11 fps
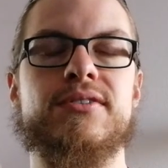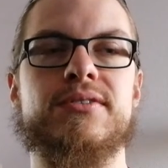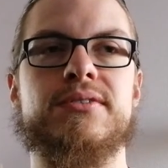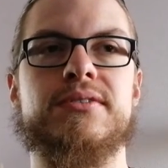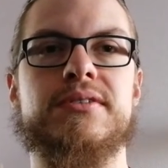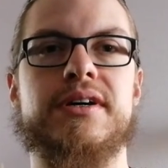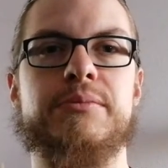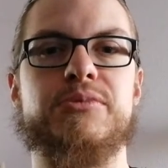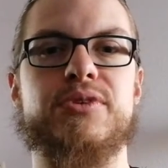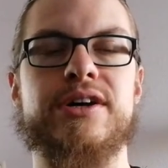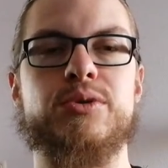So I'm
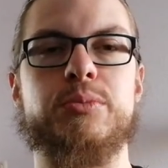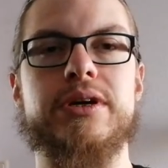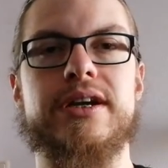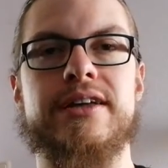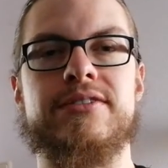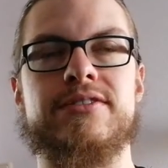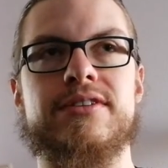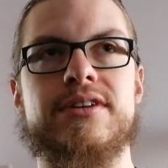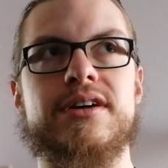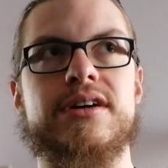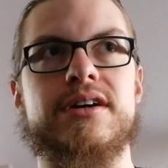trying to be
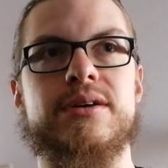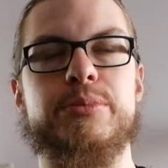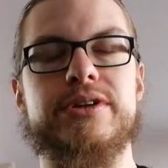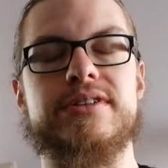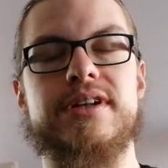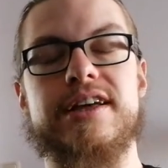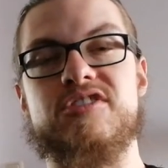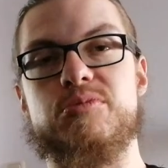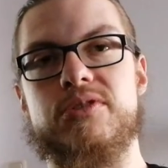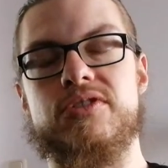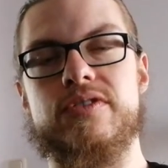a bit less
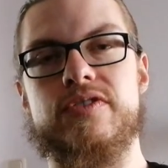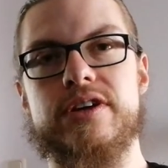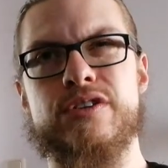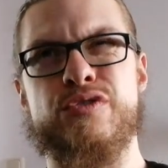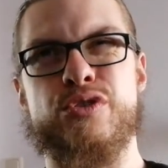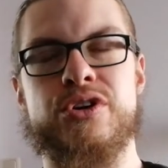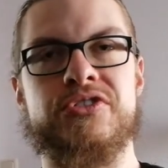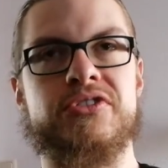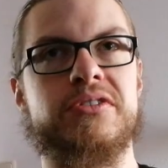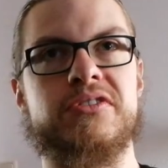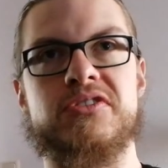specific the
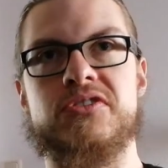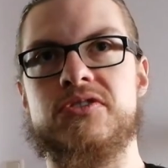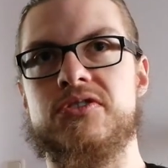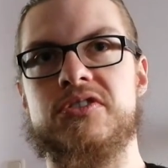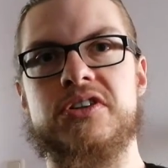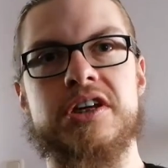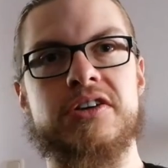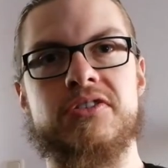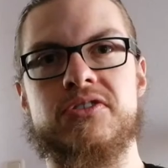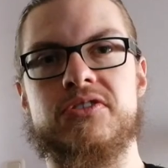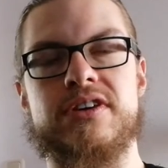first
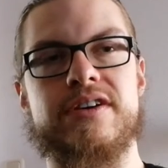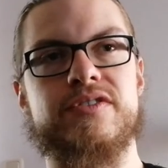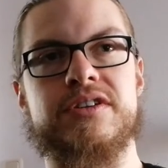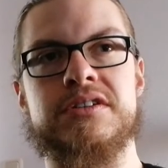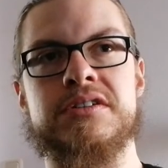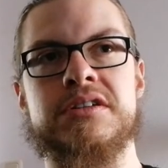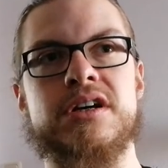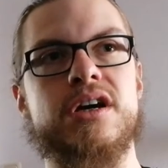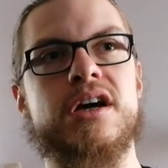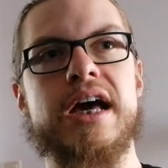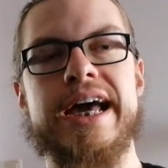6, 7,
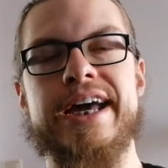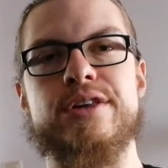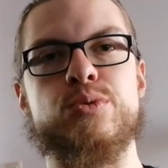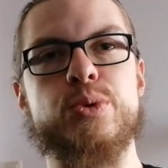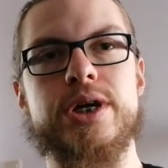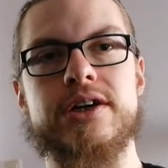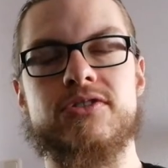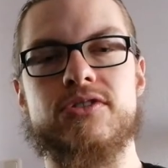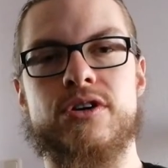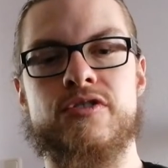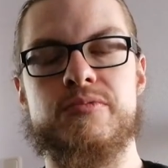8
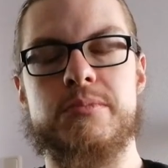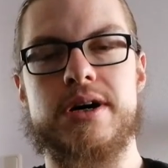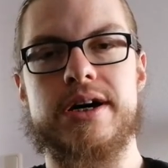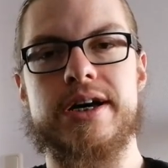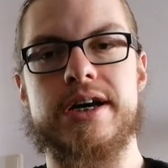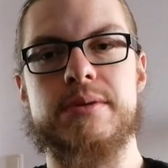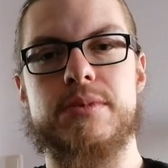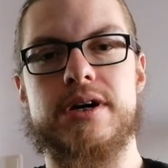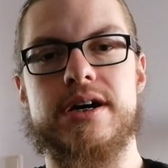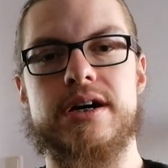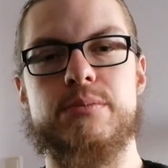weeks of my
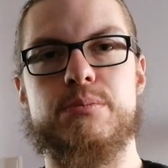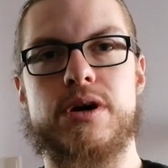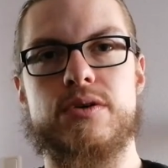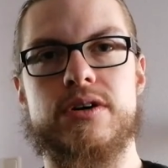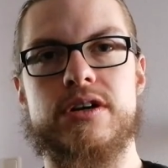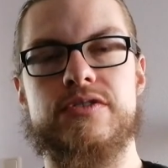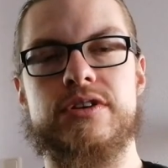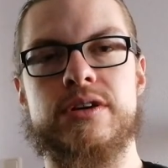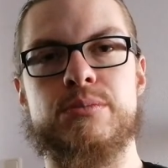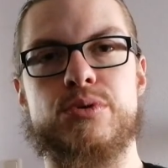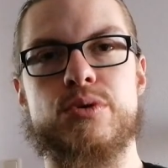
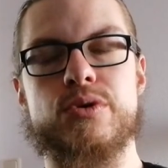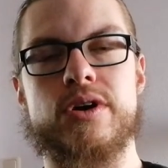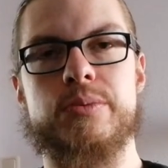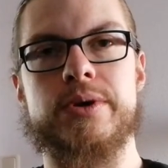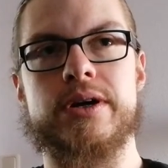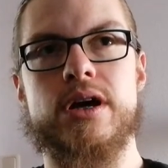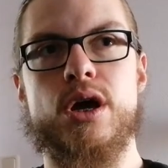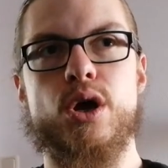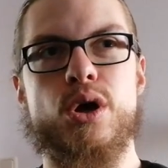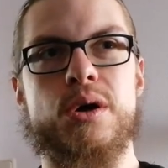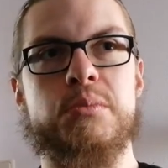powerlifting programming,
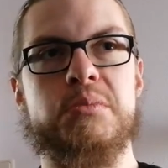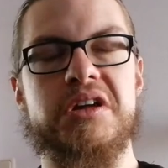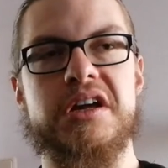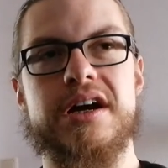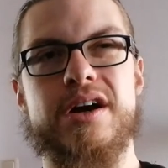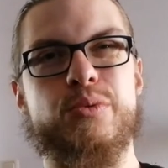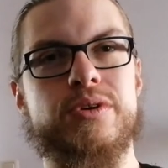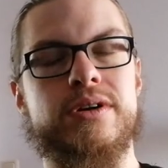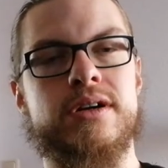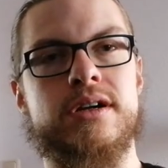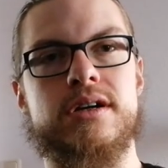meaning I
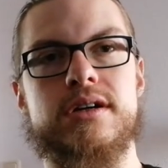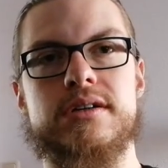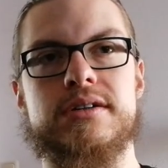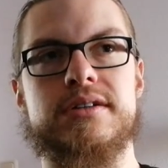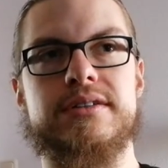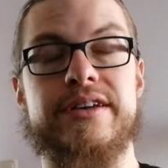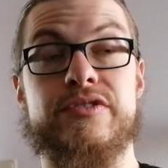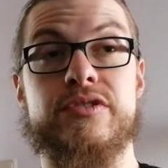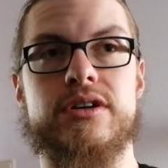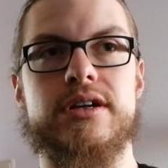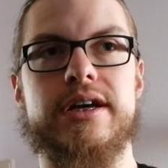will
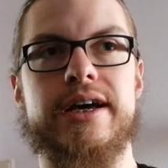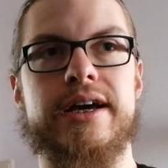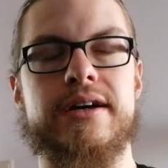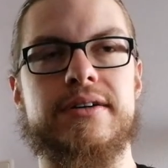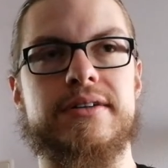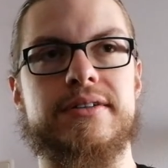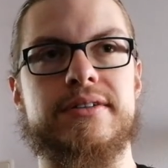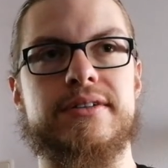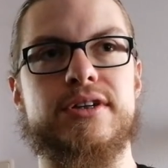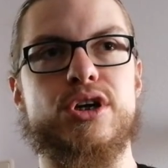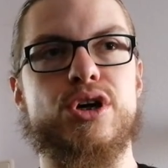definitely
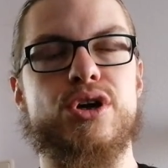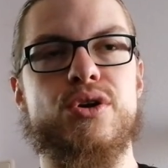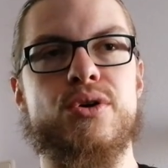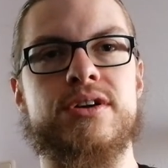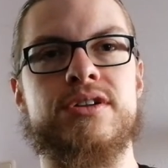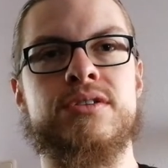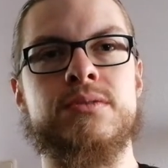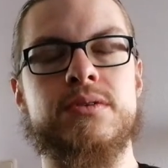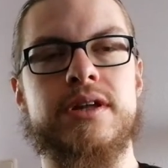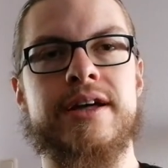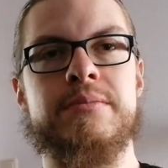not
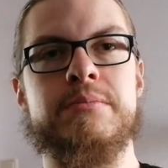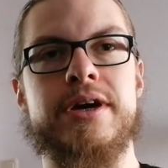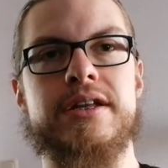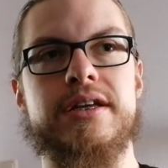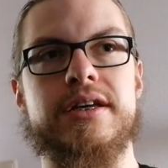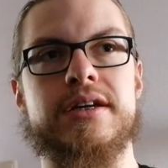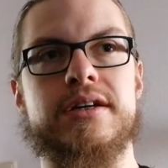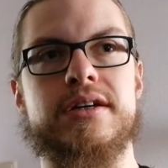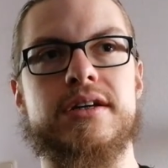do that many